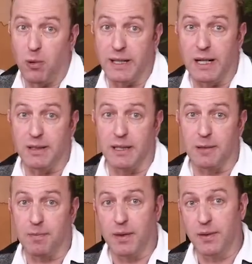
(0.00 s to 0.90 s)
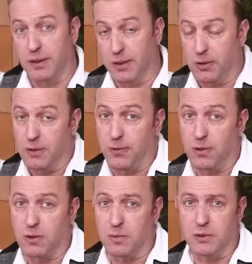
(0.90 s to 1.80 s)
point out here that the
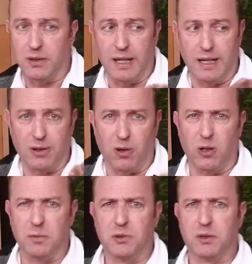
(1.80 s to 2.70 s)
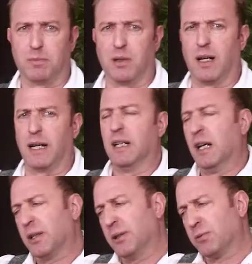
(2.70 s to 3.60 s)
uniforms and arms supply
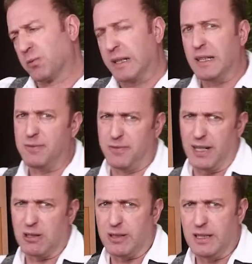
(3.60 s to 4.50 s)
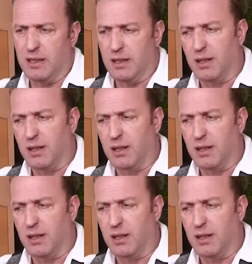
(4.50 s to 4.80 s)
could really vary